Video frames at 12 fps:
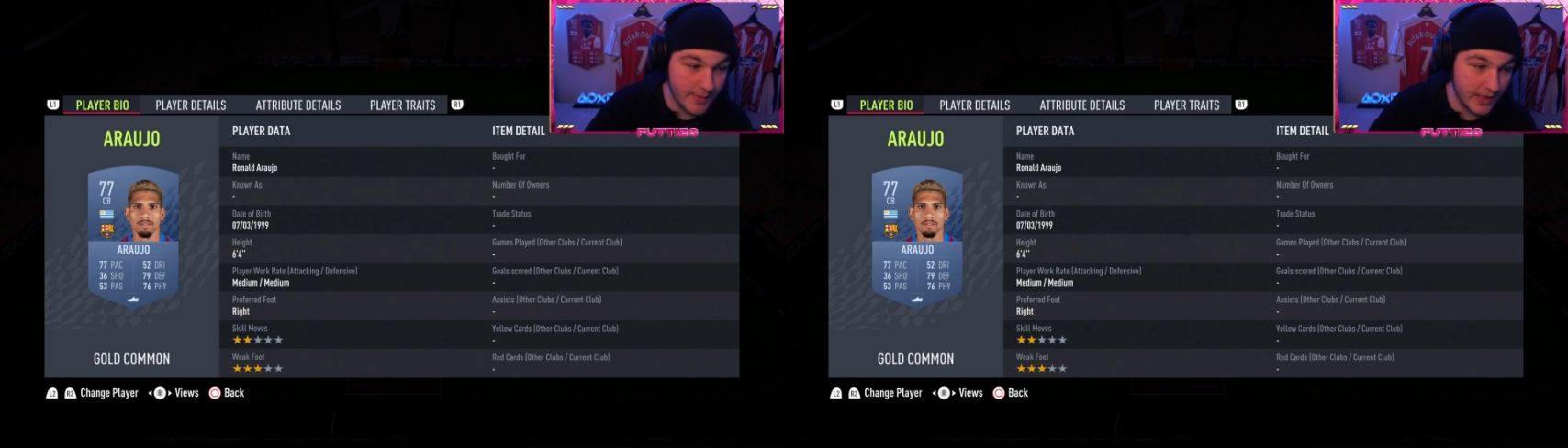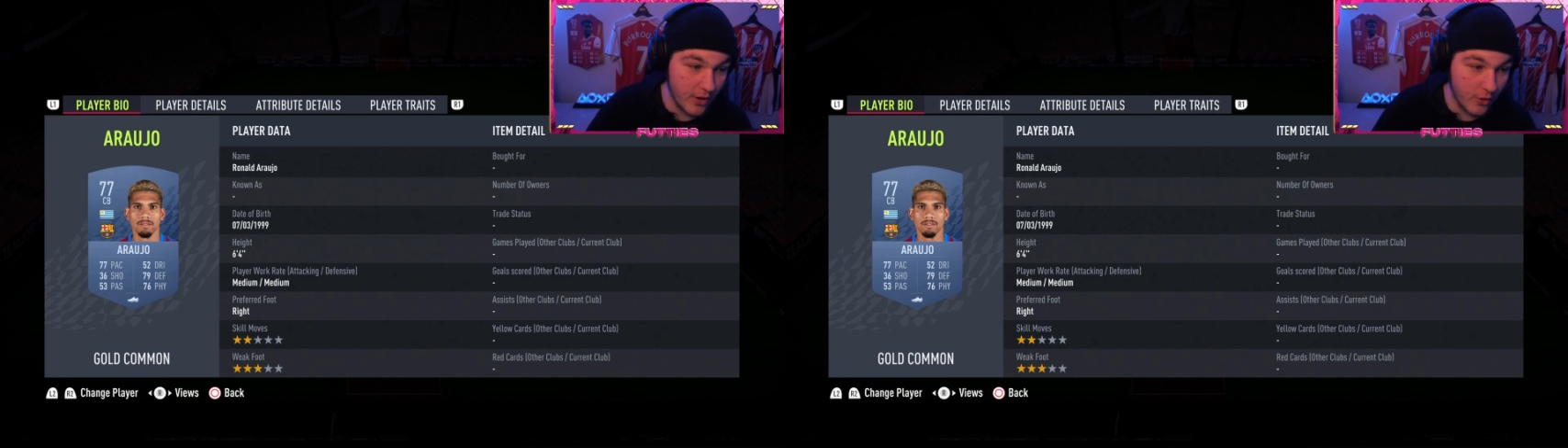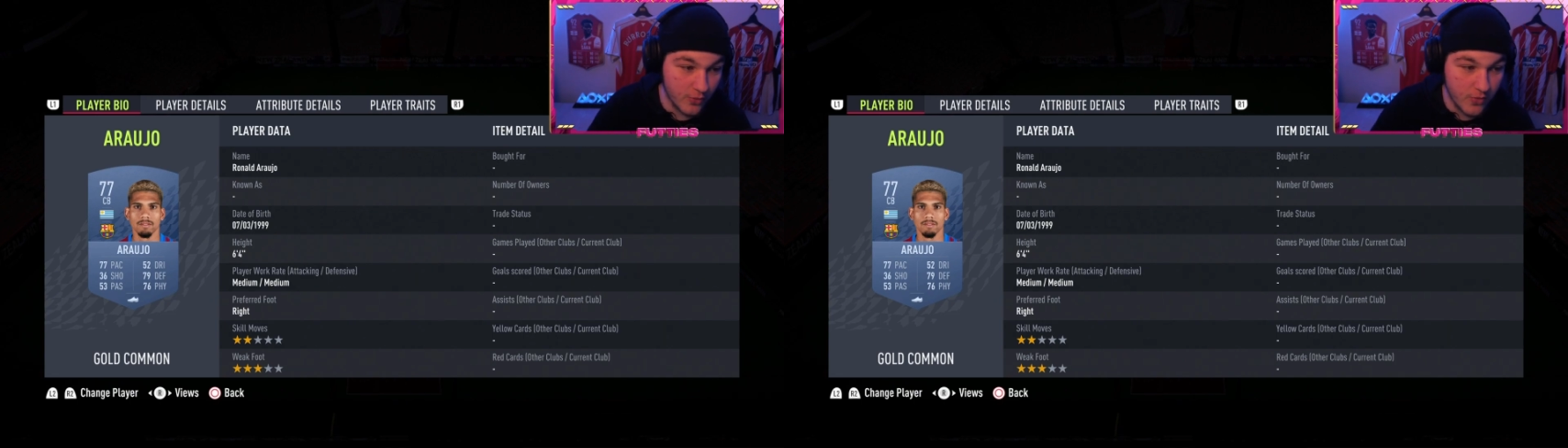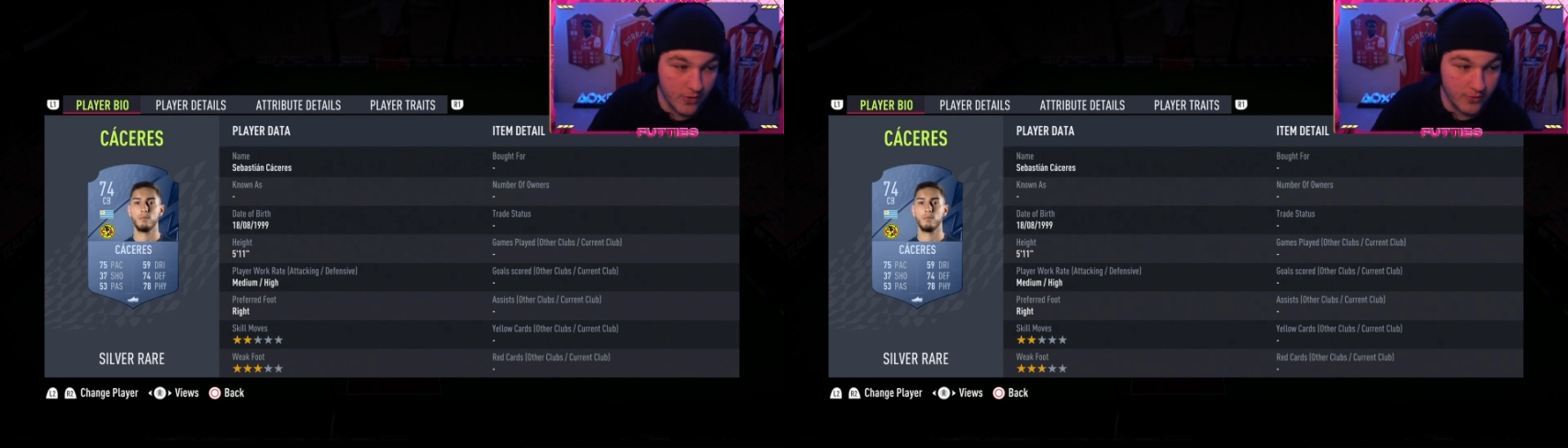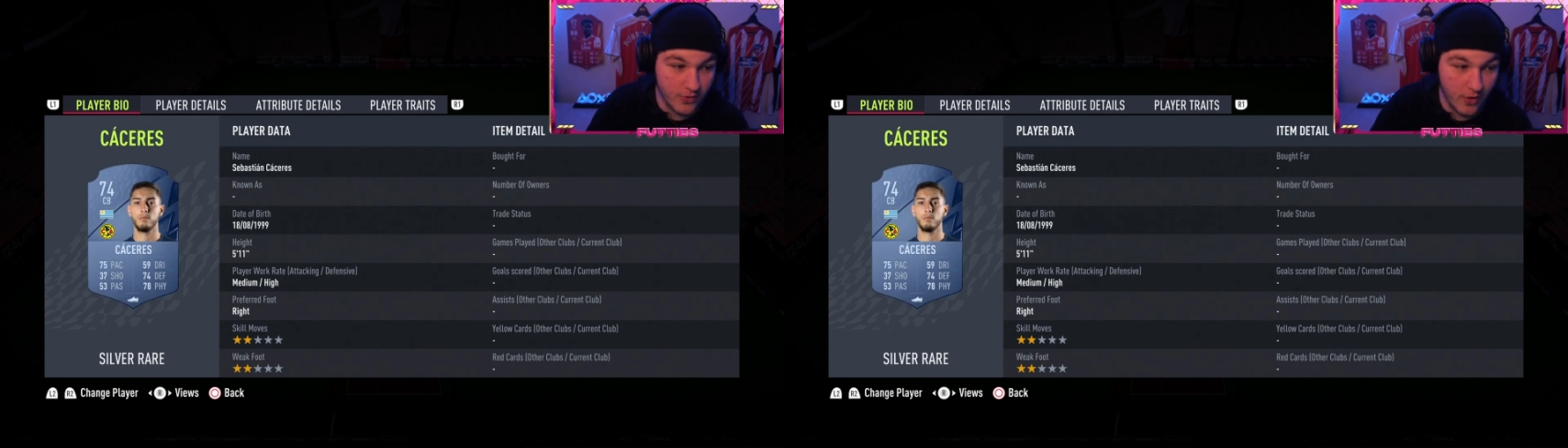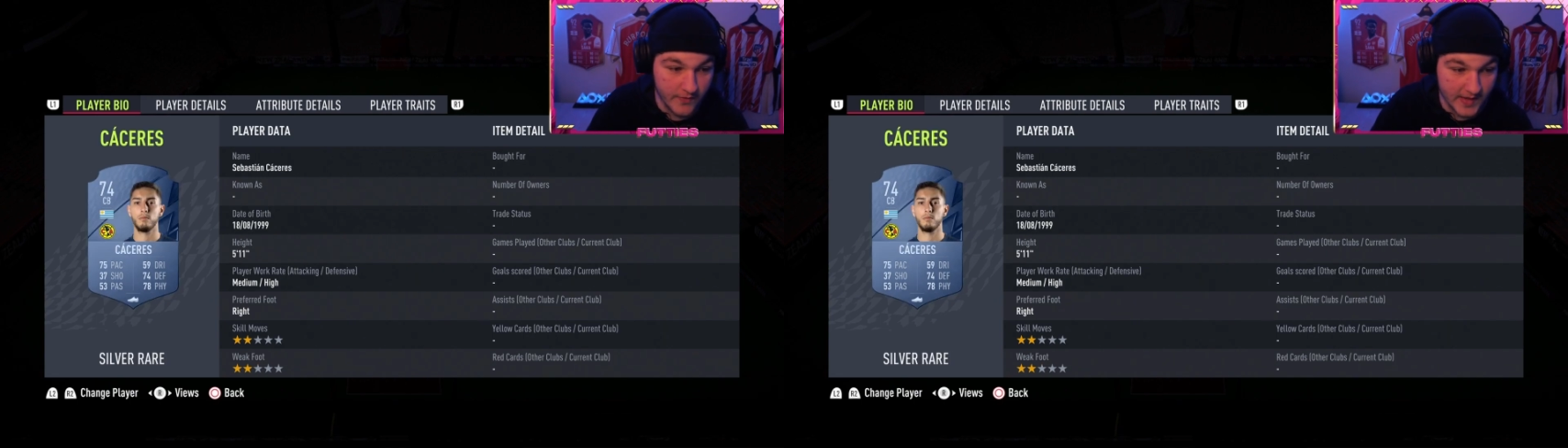big old
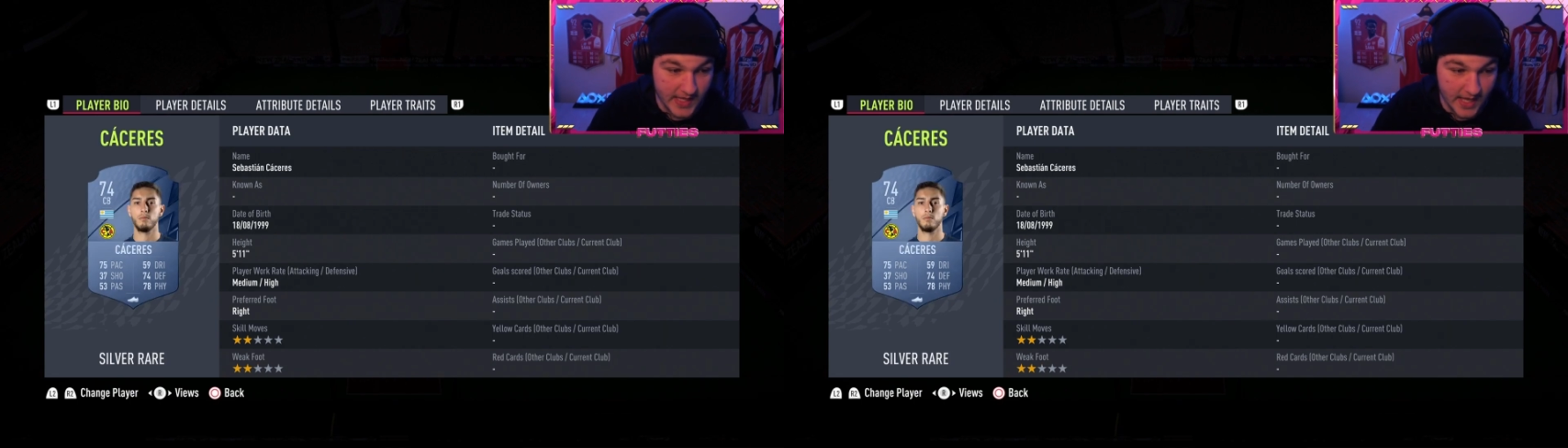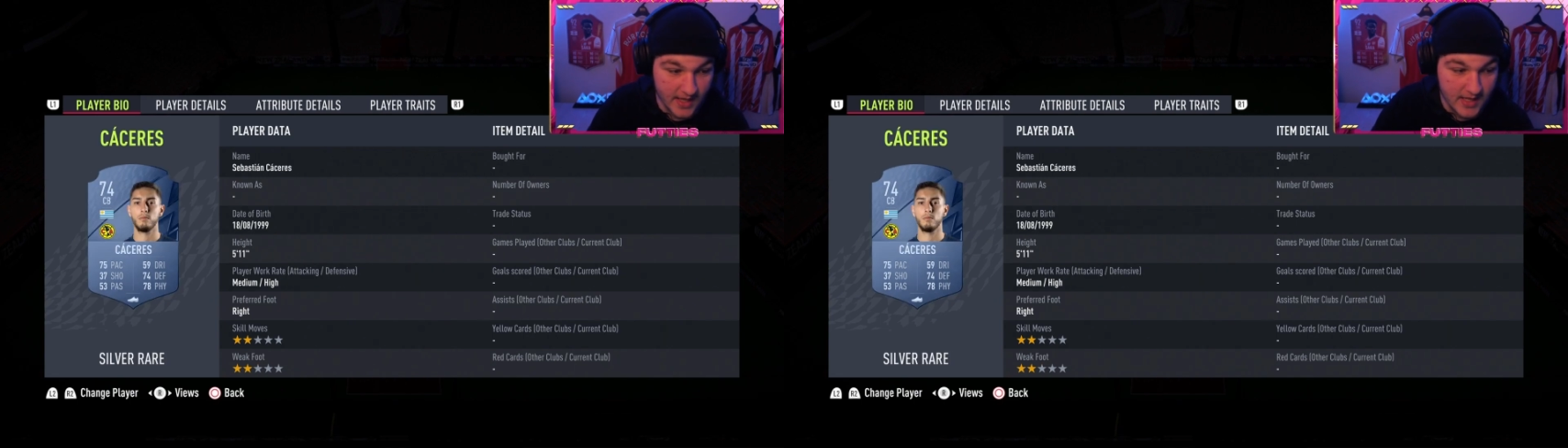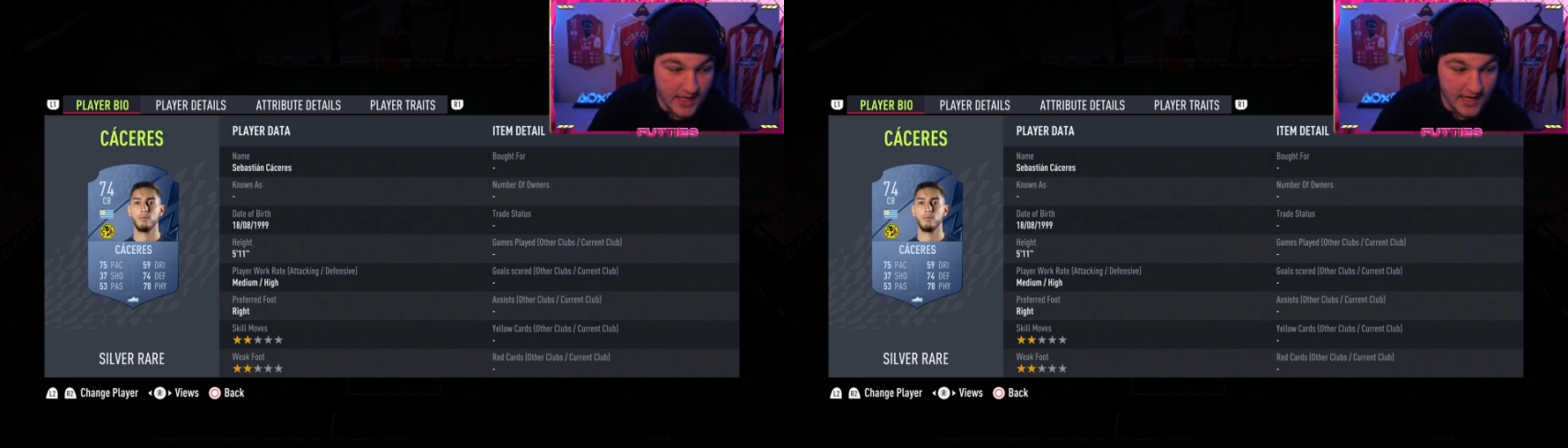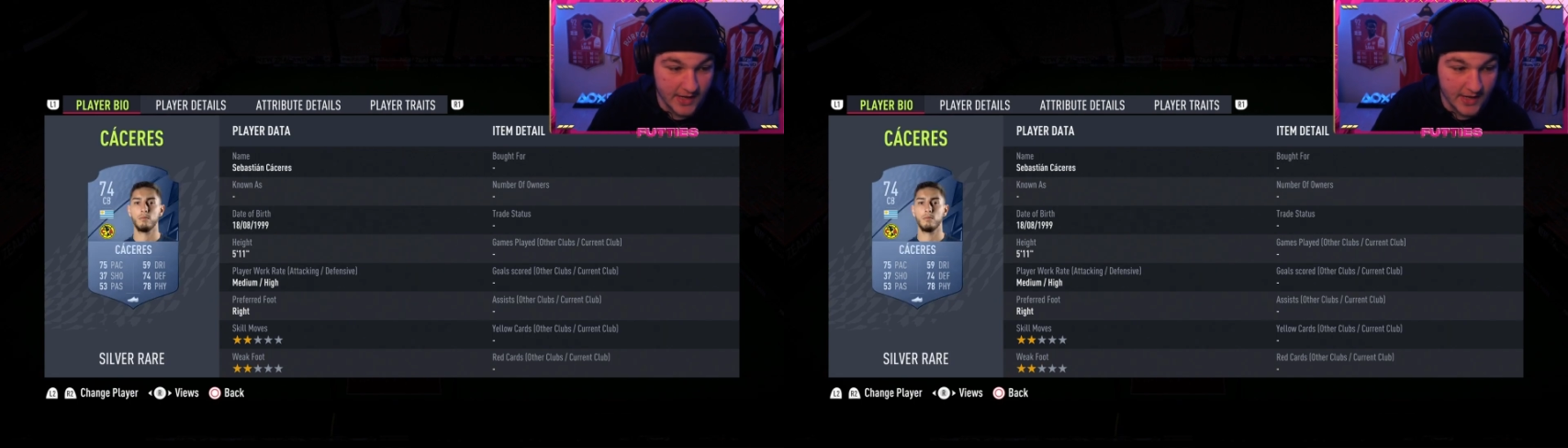Ronald over here.